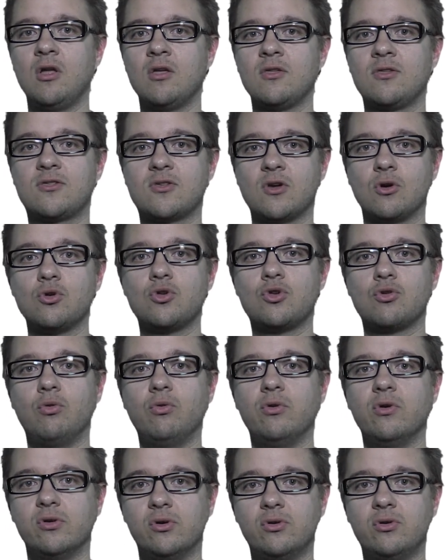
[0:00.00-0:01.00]
social
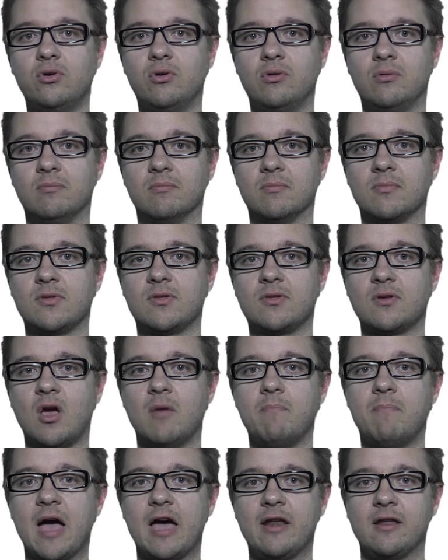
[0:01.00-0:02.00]
norms
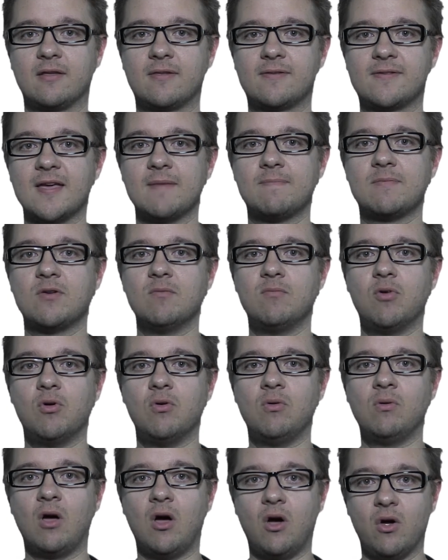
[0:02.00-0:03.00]
about
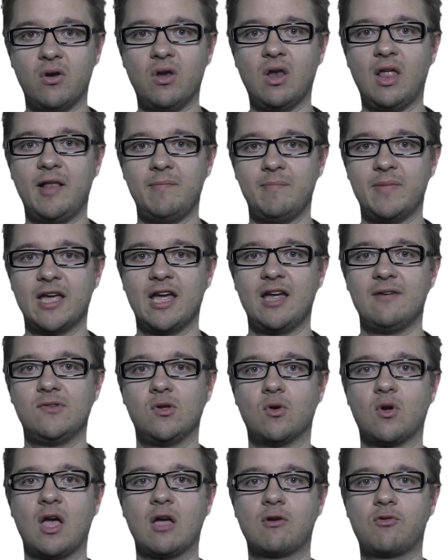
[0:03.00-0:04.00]
acceptable online
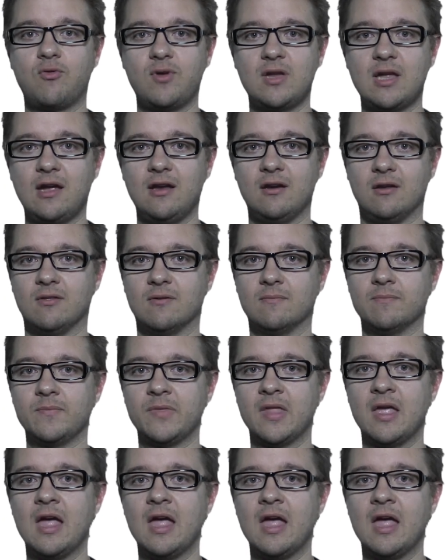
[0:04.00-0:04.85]
behaviour are created.